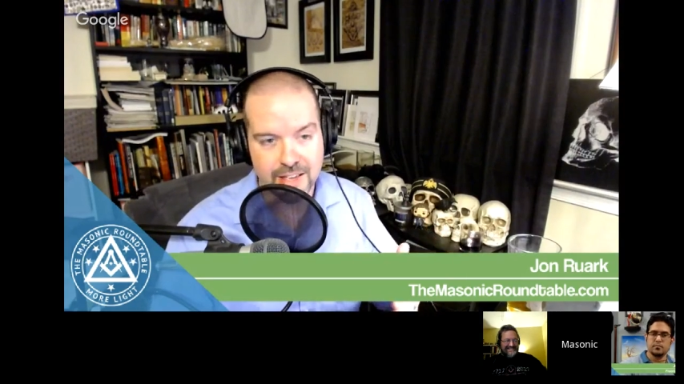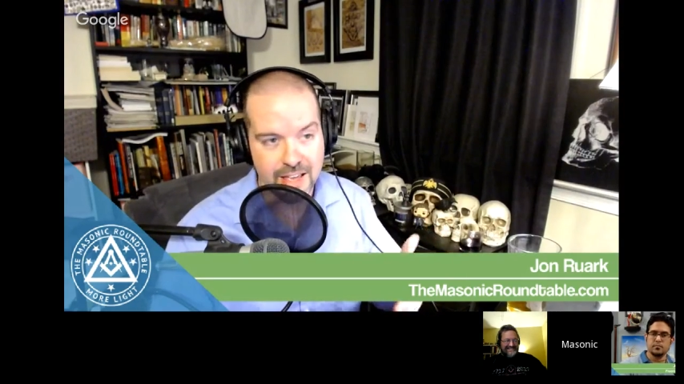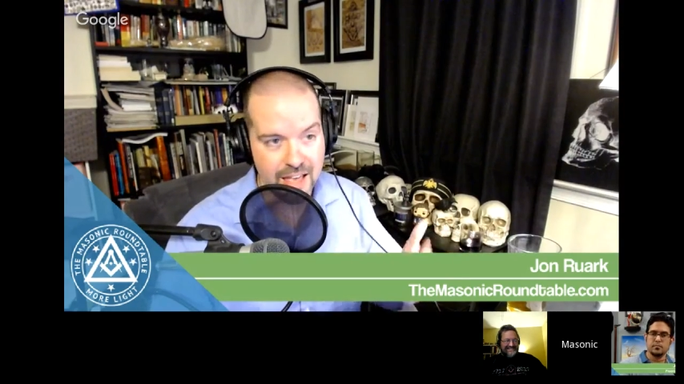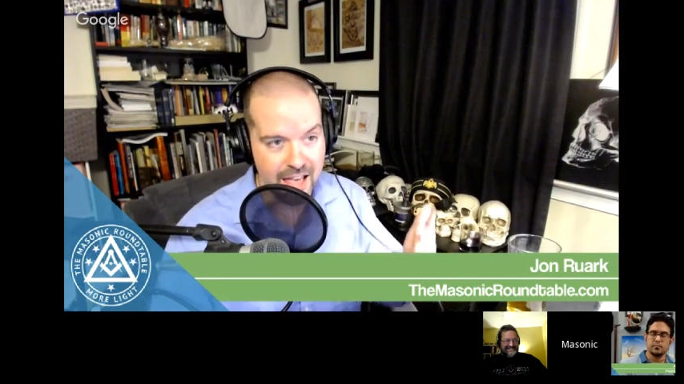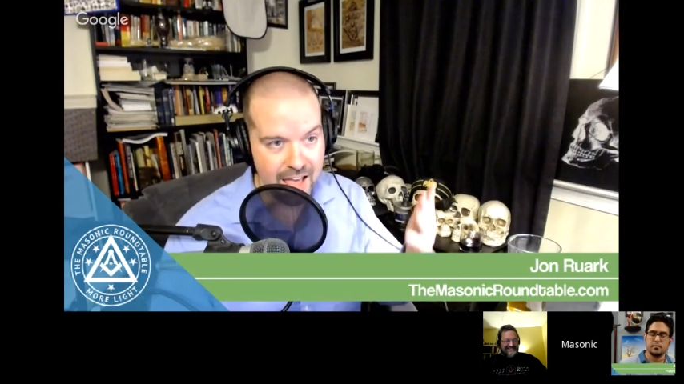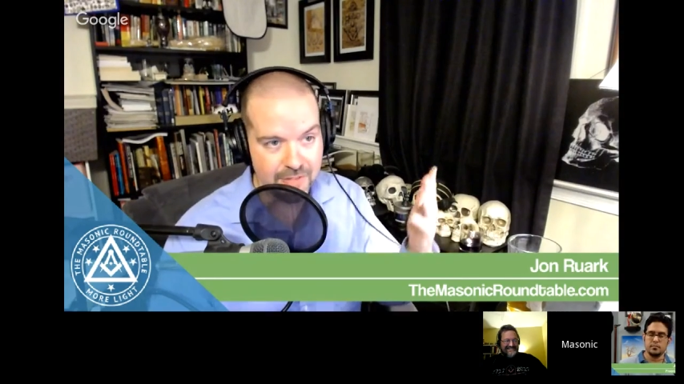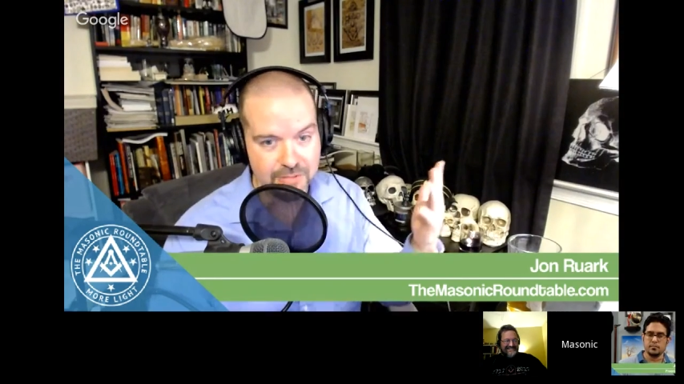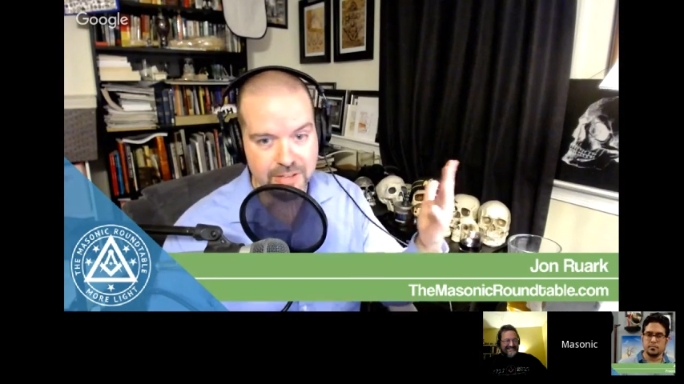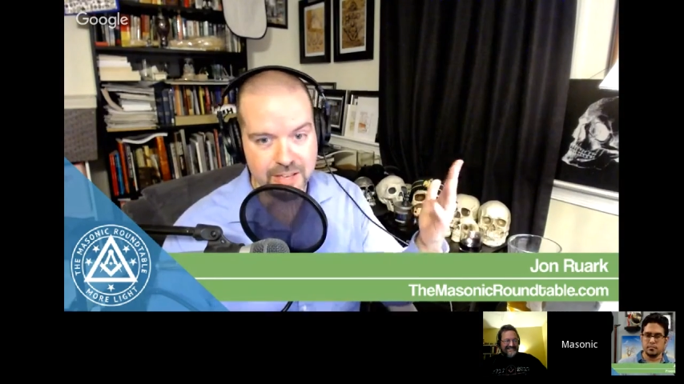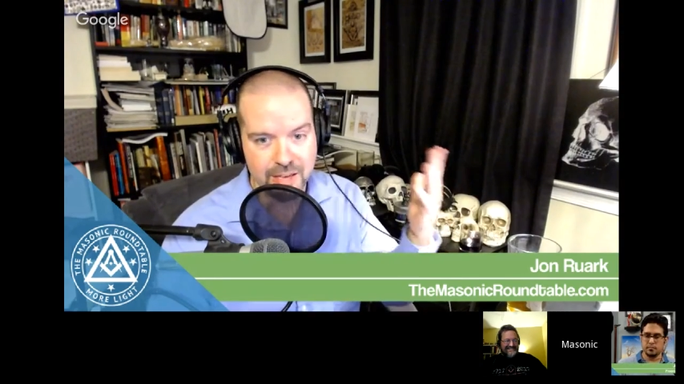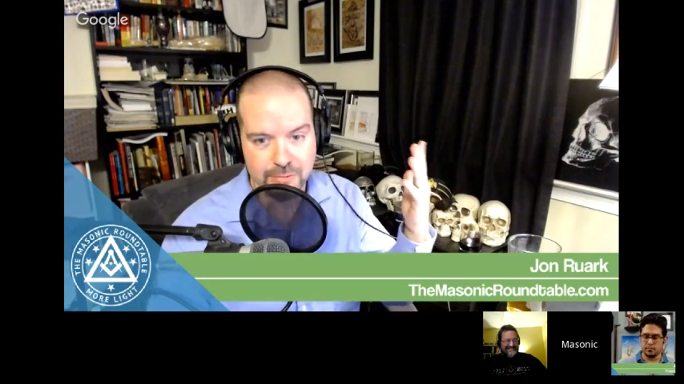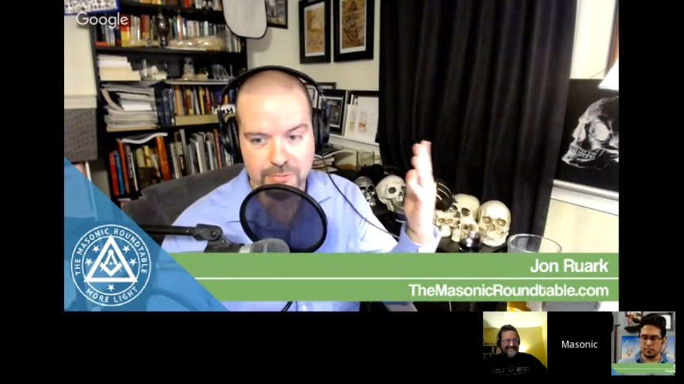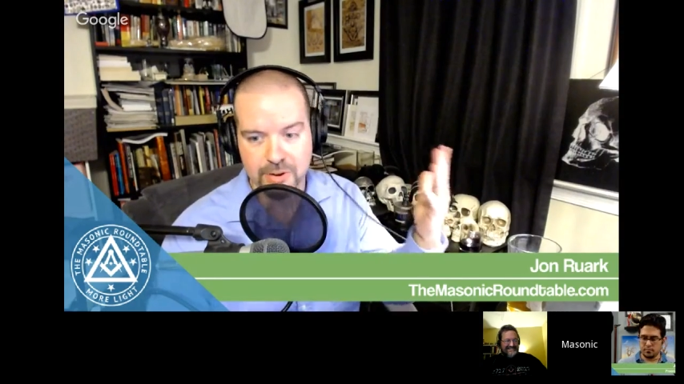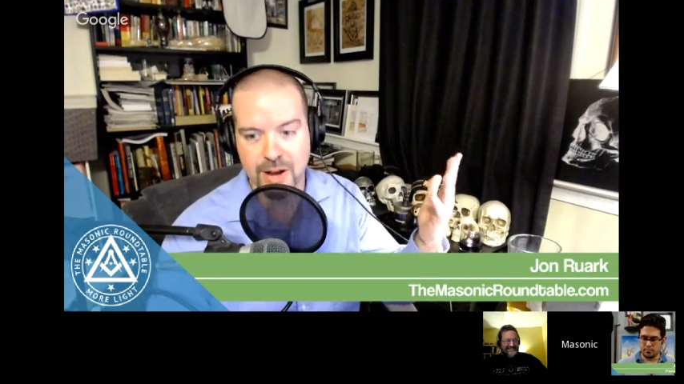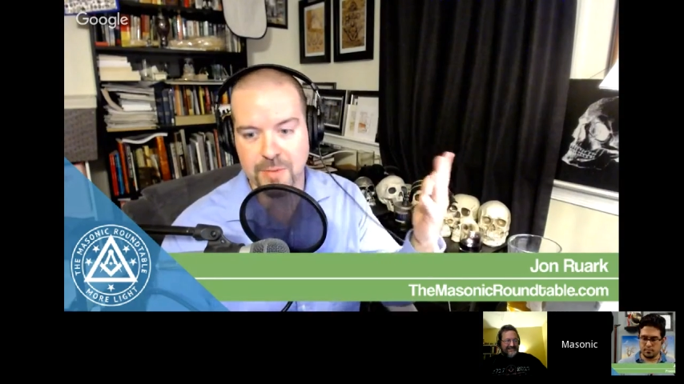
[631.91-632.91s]
having a
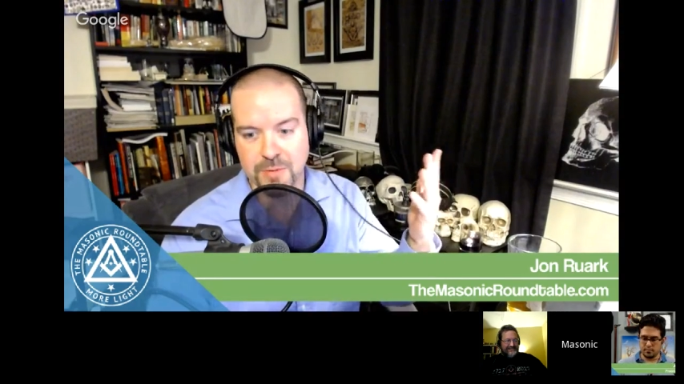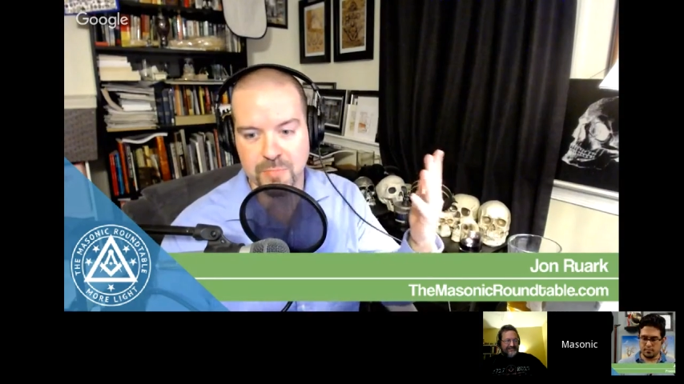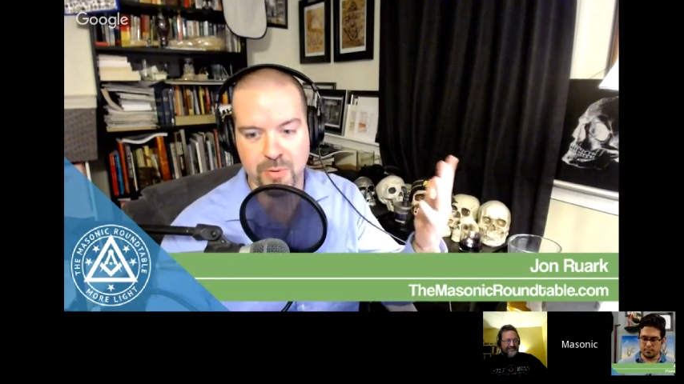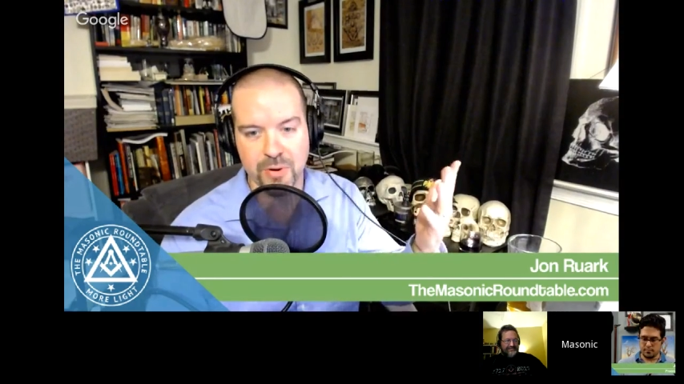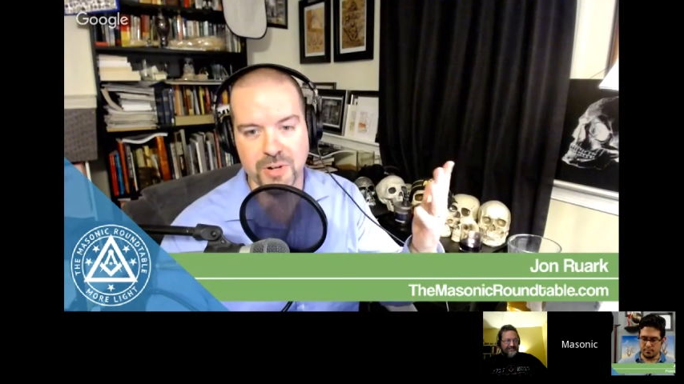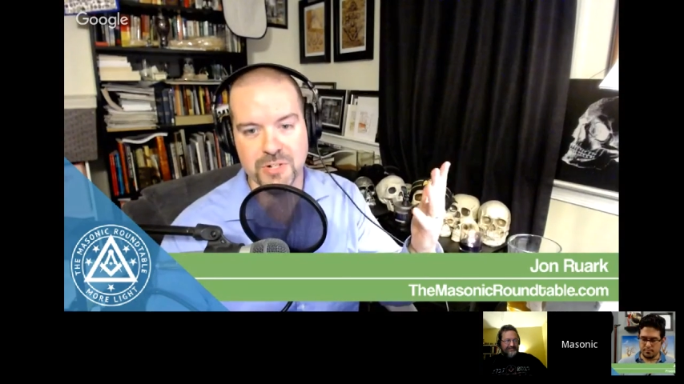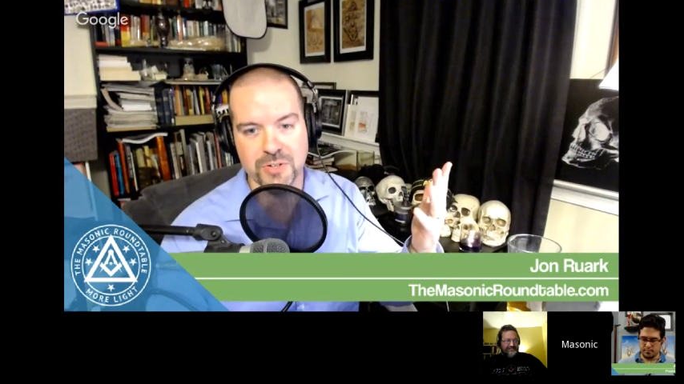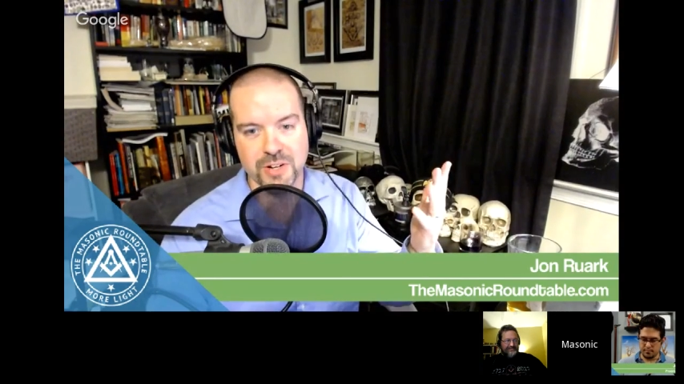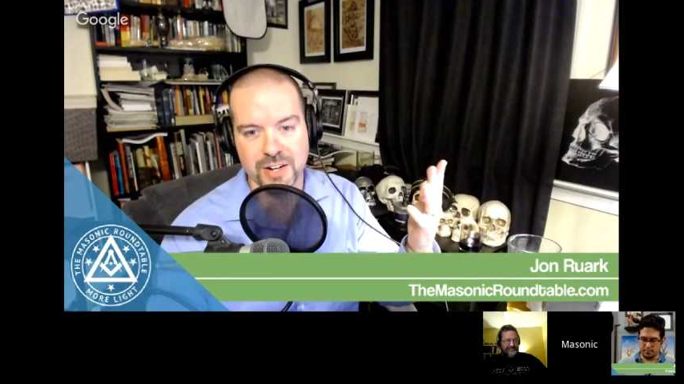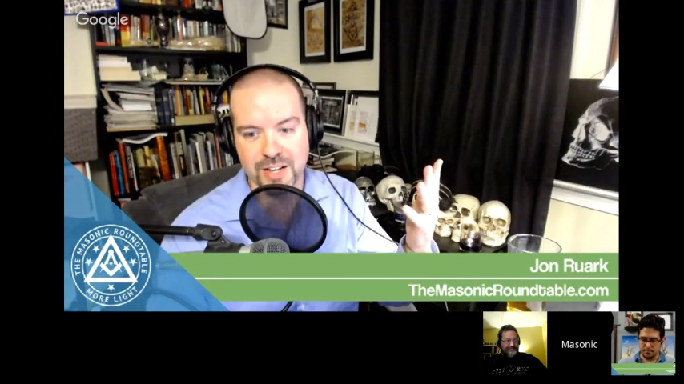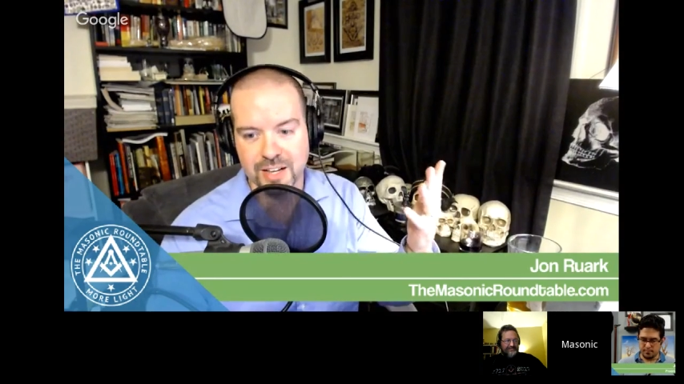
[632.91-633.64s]
framed portrait